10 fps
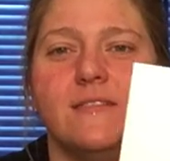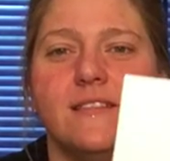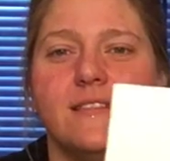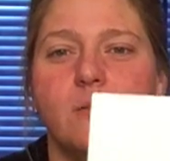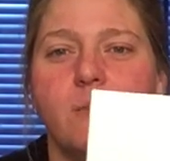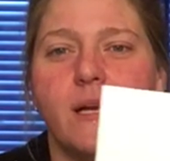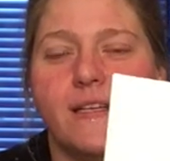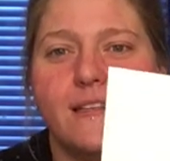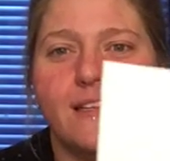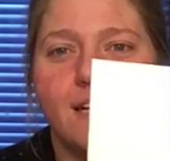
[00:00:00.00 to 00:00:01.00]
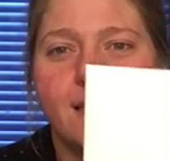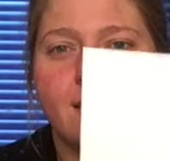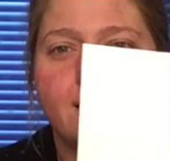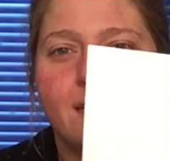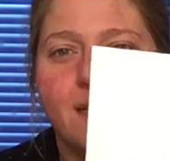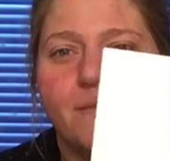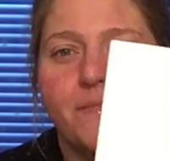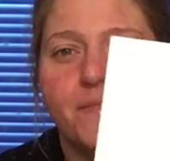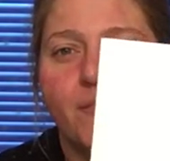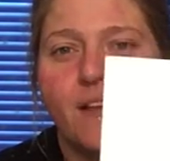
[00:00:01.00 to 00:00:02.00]
it's a little bright there. See,
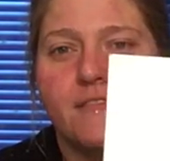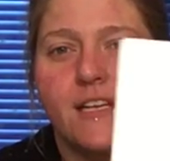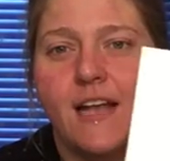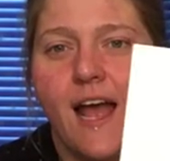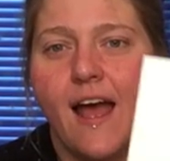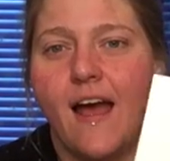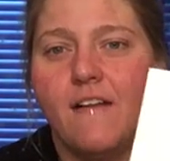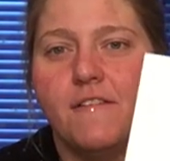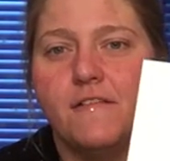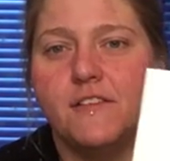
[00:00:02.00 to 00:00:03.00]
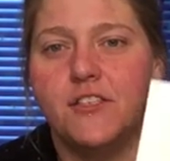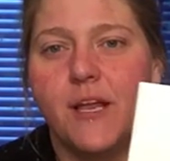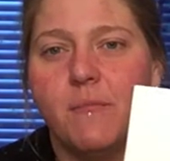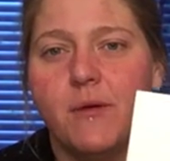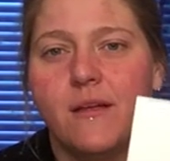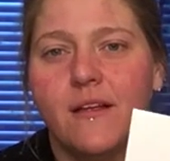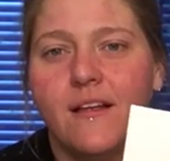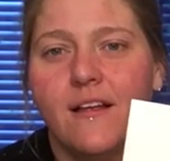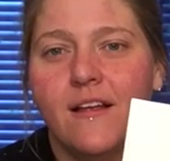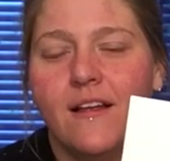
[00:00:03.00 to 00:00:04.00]
I've done half of a shape.
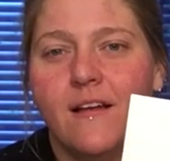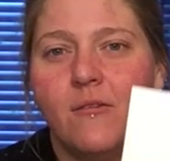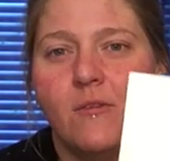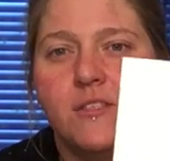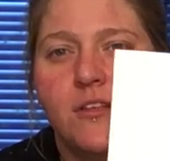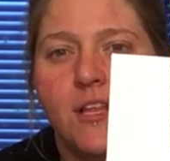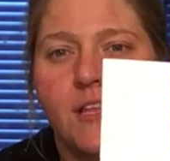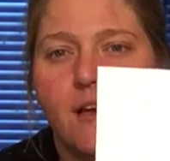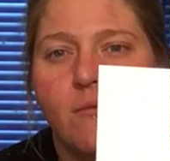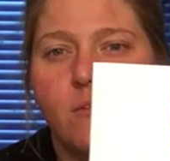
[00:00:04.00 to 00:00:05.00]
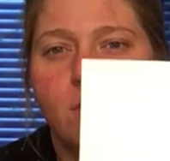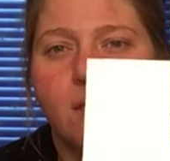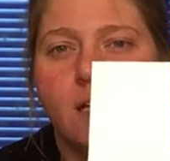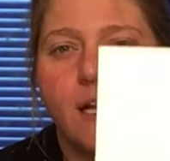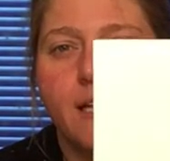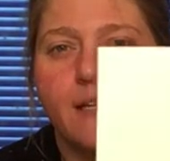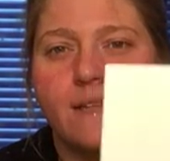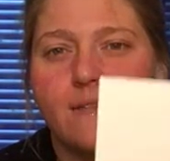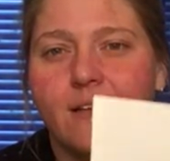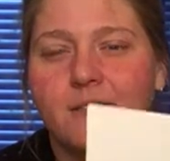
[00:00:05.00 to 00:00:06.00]
And what do you think that will look like?
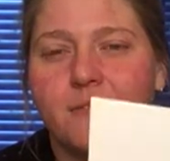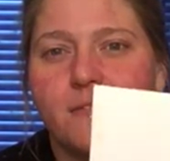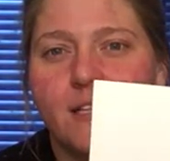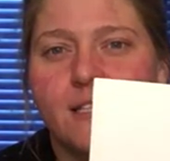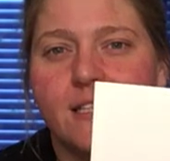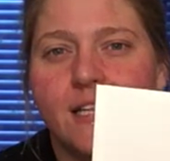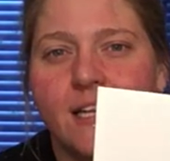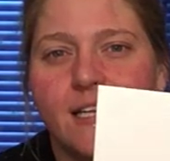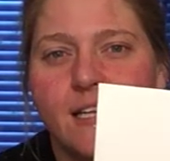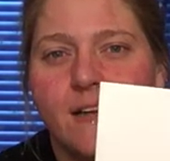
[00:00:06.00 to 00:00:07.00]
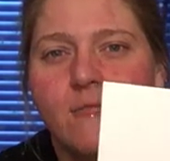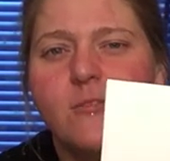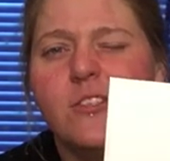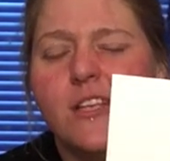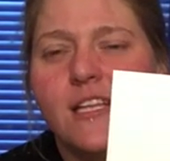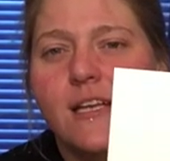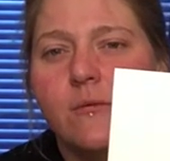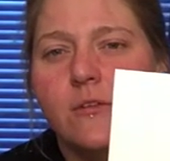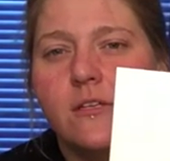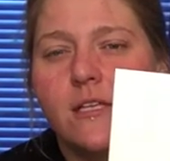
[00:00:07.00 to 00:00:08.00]
That's reflecting light. What do you think that
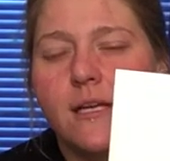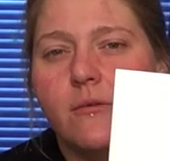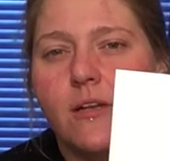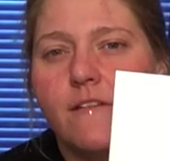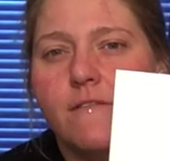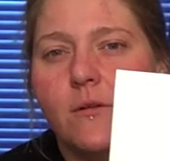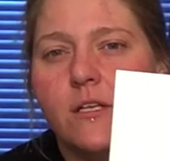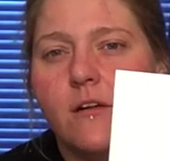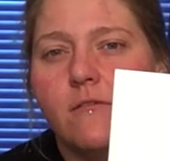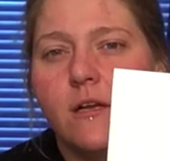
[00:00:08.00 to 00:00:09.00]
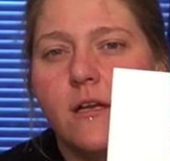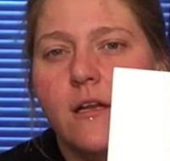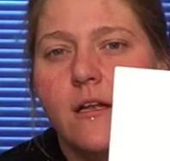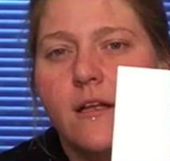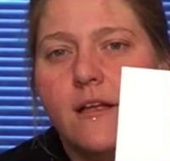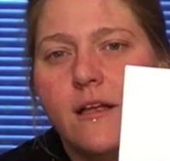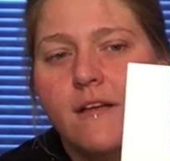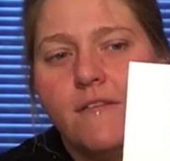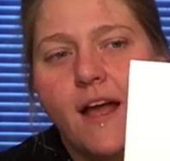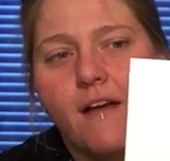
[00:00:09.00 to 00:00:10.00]
will look like when I fold it over?
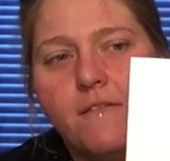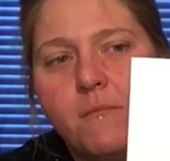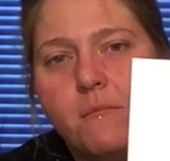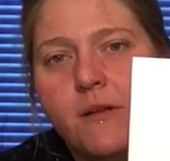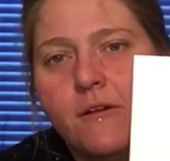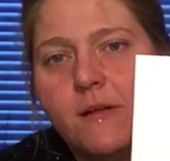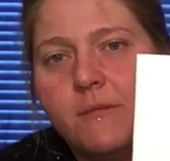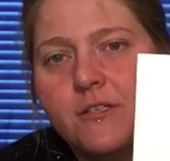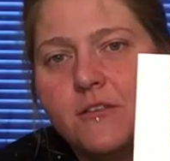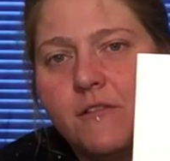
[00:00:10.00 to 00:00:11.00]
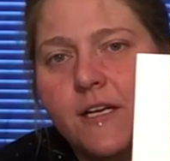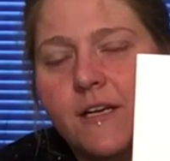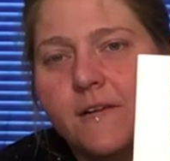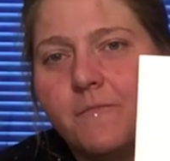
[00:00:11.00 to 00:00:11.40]
If I have the mirror image over here,